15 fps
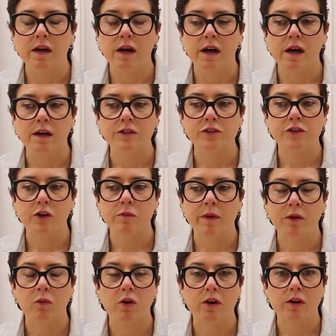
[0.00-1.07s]
uh, show
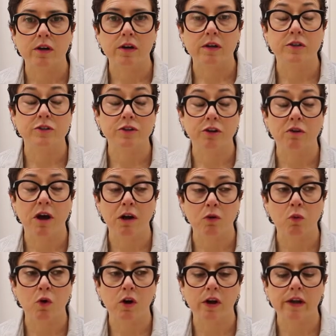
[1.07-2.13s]
my work, show
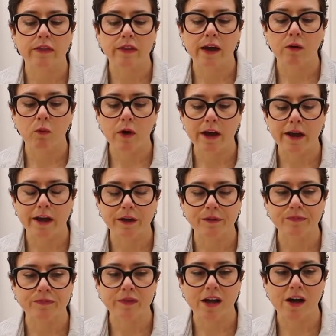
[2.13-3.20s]
our work in that way.